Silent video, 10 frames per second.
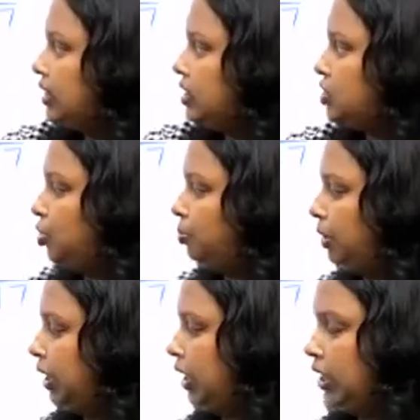This
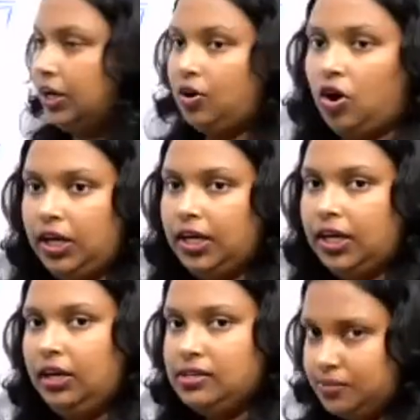denominator I wrote
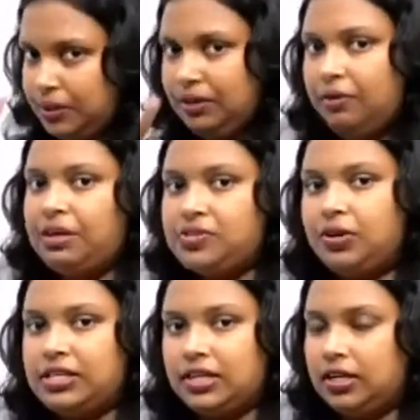here, something remains.
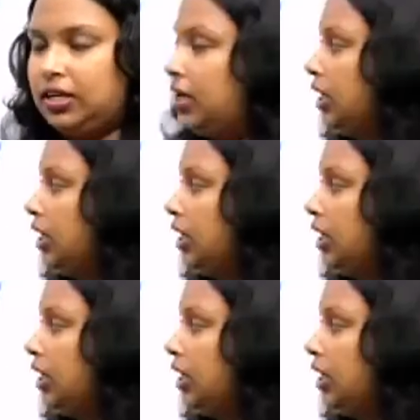What is it?